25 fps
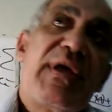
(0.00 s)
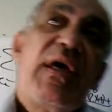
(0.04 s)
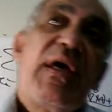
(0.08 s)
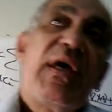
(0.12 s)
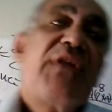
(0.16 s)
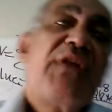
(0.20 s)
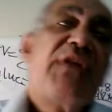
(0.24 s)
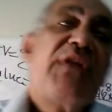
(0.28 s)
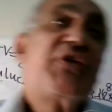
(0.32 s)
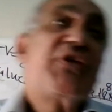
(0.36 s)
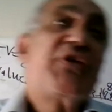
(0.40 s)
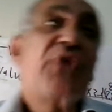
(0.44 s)

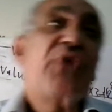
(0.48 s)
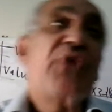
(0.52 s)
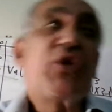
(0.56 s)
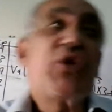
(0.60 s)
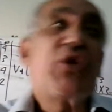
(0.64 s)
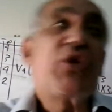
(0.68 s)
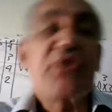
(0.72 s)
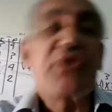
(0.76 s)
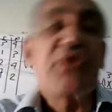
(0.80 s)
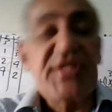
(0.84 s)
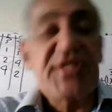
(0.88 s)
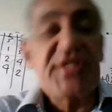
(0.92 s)
This is also
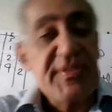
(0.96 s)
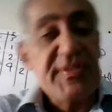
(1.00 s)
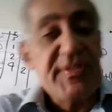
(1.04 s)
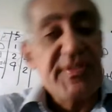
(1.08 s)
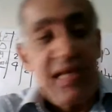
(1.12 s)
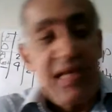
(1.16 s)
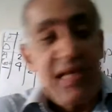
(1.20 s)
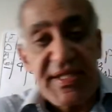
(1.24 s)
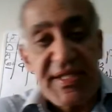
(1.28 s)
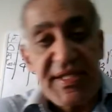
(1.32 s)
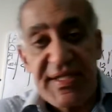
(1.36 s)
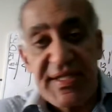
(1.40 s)

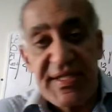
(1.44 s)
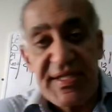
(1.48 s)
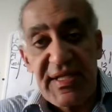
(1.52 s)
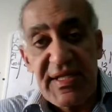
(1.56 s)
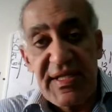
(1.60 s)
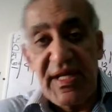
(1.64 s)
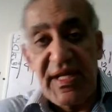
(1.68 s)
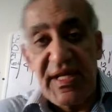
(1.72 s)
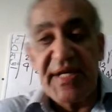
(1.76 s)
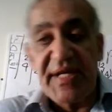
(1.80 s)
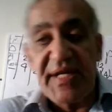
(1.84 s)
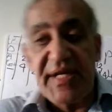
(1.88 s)
customized,
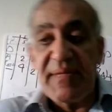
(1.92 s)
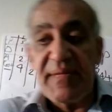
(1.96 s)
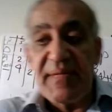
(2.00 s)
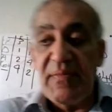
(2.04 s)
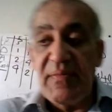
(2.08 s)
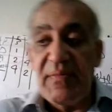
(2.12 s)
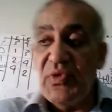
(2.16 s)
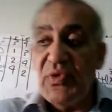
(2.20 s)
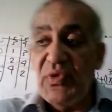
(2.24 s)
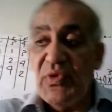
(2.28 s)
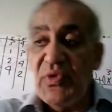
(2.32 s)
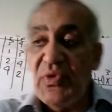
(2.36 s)
like
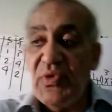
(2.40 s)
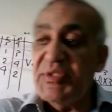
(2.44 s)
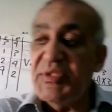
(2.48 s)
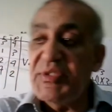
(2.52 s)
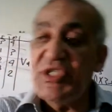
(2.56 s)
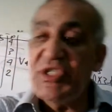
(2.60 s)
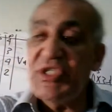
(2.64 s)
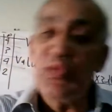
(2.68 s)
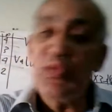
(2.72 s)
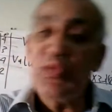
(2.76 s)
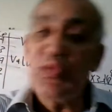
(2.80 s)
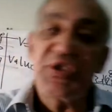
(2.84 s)
those
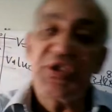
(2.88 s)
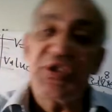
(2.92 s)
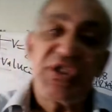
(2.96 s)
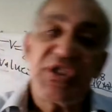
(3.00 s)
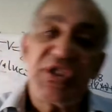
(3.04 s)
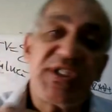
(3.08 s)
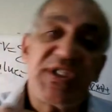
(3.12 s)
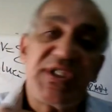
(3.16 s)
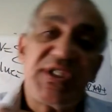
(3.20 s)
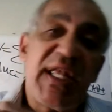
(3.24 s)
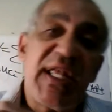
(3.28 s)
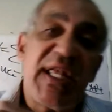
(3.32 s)
machines which is
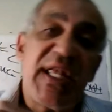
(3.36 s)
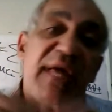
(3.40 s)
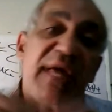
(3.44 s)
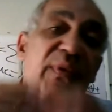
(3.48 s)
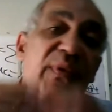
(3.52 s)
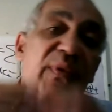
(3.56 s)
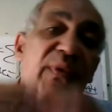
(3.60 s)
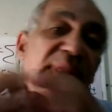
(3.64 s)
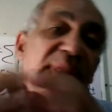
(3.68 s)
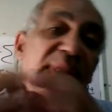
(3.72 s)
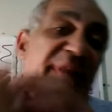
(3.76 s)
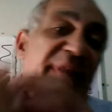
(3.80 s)
dealing with
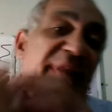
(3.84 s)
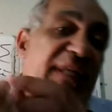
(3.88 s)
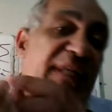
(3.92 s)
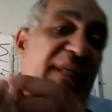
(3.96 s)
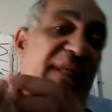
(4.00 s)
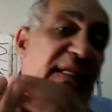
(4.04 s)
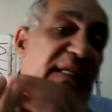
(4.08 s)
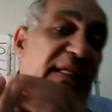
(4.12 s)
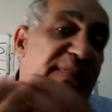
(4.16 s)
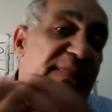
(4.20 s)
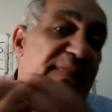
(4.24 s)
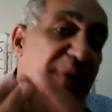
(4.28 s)
the
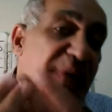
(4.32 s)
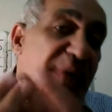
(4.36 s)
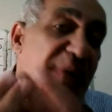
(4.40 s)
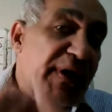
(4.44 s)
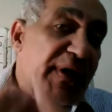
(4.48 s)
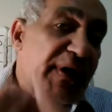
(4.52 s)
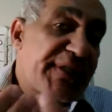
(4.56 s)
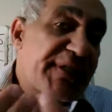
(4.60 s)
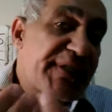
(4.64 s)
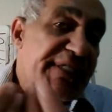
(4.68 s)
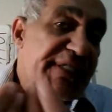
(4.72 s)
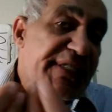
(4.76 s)
metals
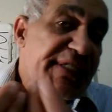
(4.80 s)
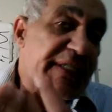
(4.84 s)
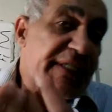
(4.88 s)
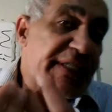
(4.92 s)
parts.